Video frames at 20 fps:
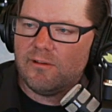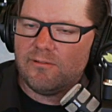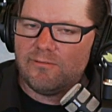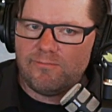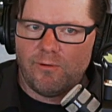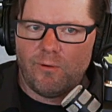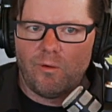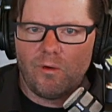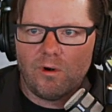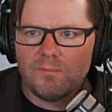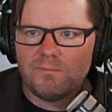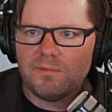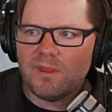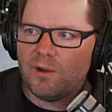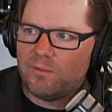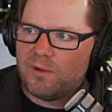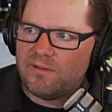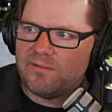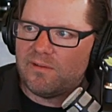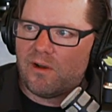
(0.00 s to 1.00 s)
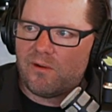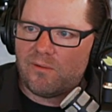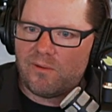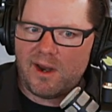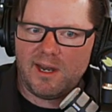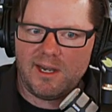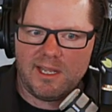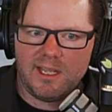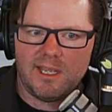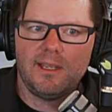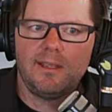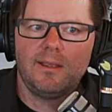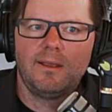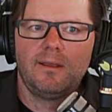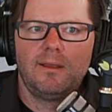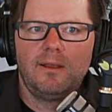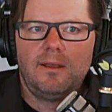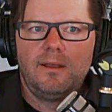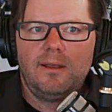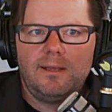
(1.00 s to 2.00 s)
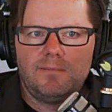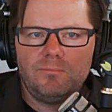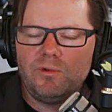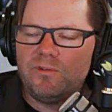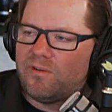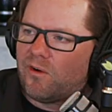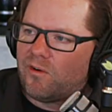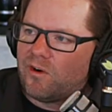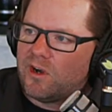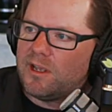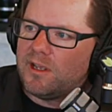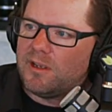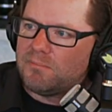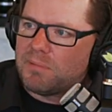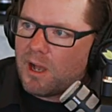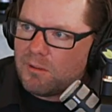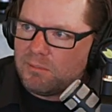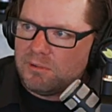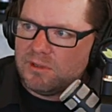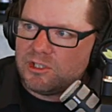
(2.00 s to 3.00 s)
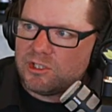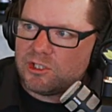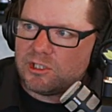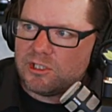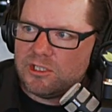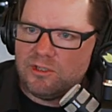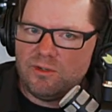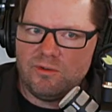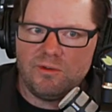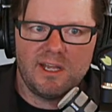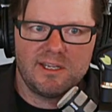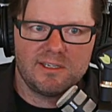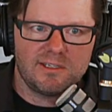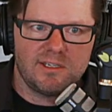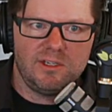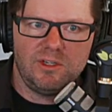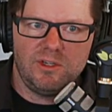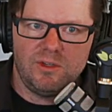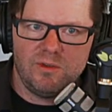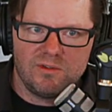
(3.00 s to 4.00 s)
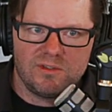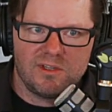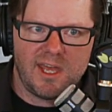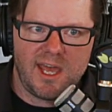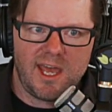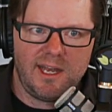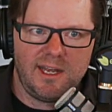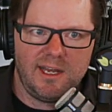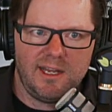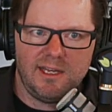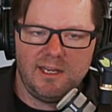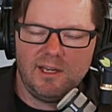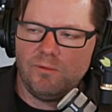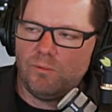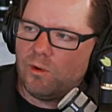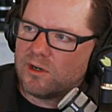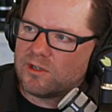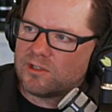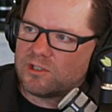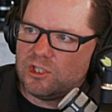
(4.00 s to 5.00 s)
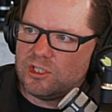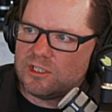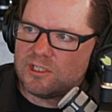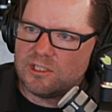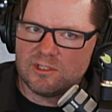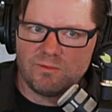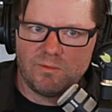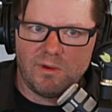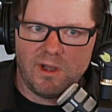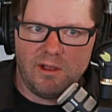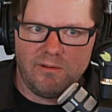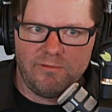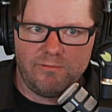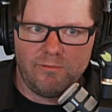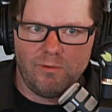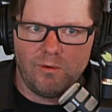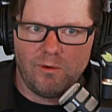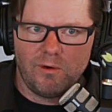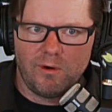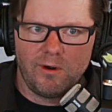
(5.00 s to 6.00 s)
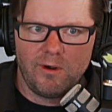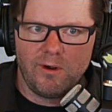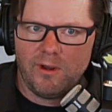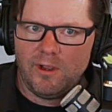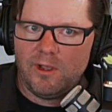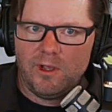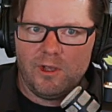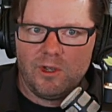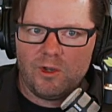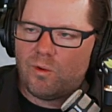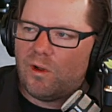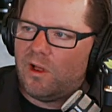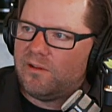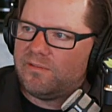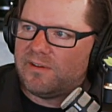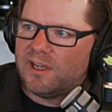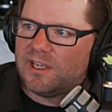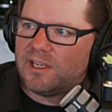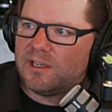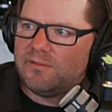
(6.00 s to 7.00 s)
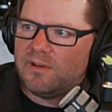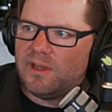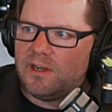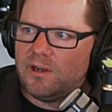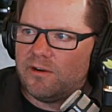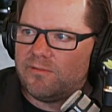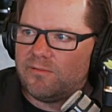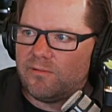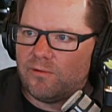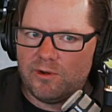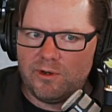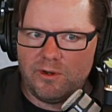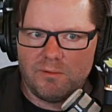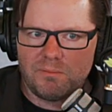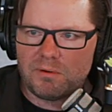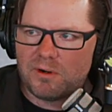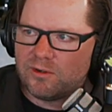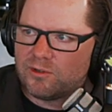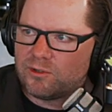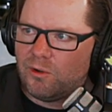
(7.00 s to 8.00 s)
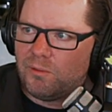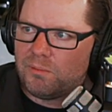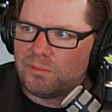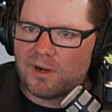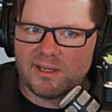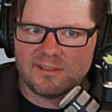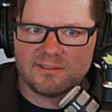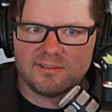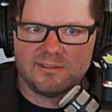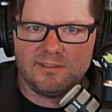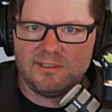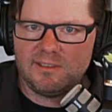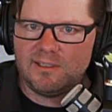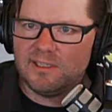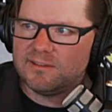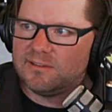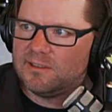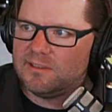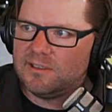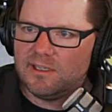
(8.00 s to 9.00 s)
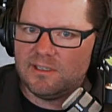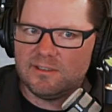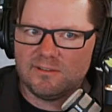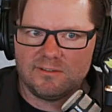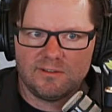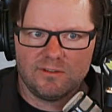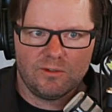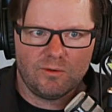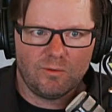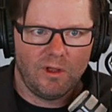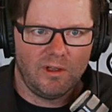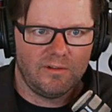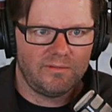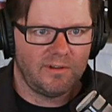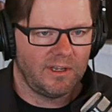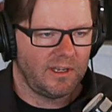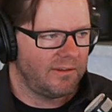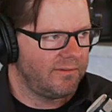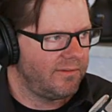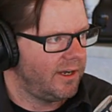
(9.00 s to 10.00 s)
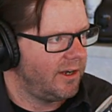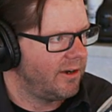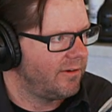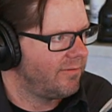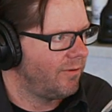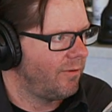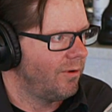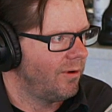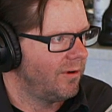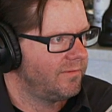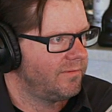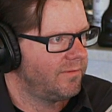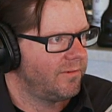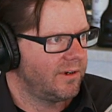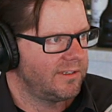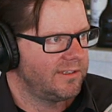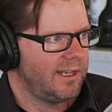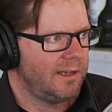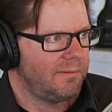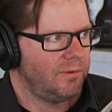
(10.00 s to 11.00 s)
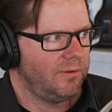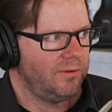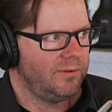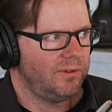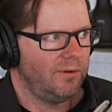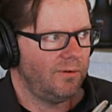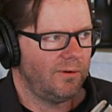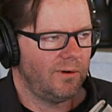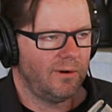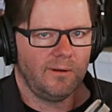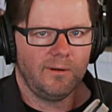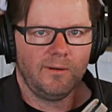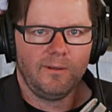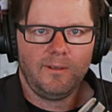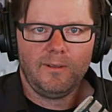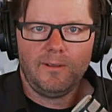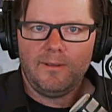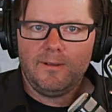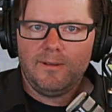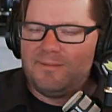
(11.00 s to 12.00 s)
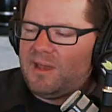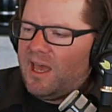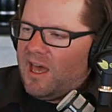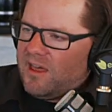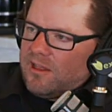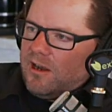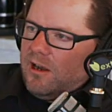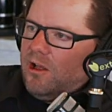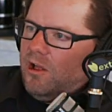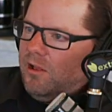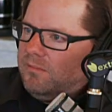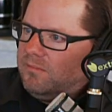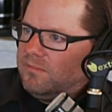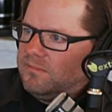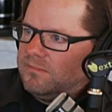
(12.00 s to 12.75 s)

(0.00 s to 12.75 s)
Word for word: form that we've already published, and you guys can use that. It works just as well for qualifying a vendor for your toll processing as it does qualifying a vendor for example, your ethanol